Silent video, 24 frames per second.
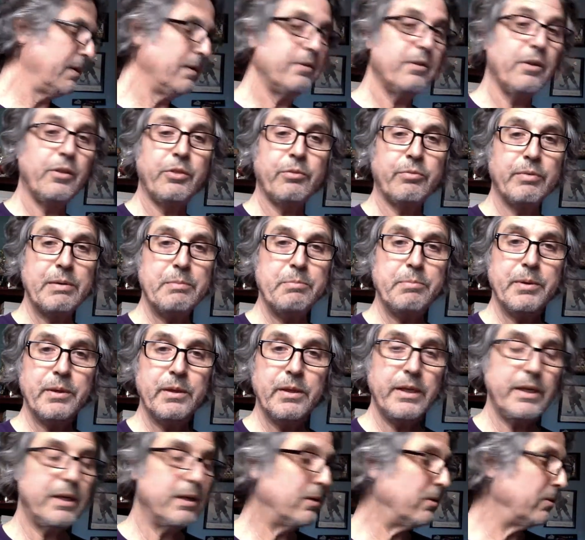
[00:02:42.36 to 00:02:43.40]
The Three
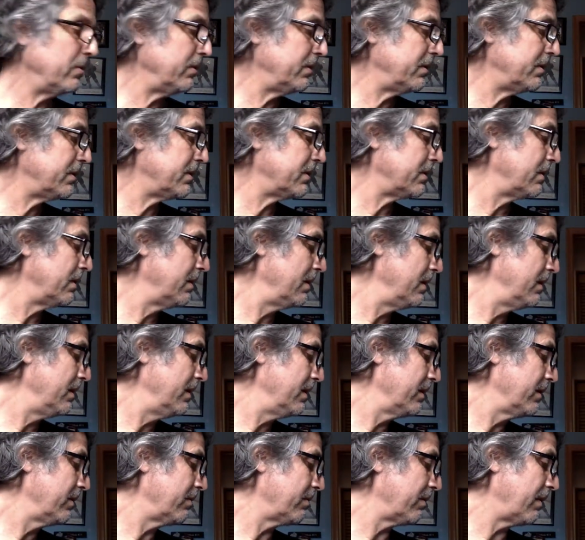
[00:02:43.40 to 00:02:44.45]
Billy Goats,
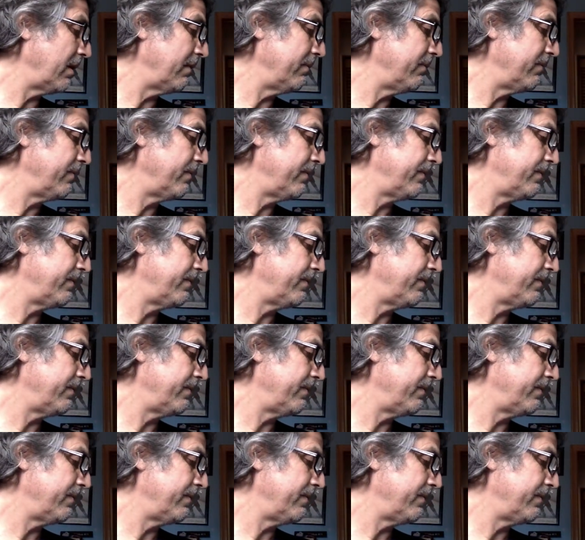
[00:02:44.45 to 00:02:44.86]
Gruff.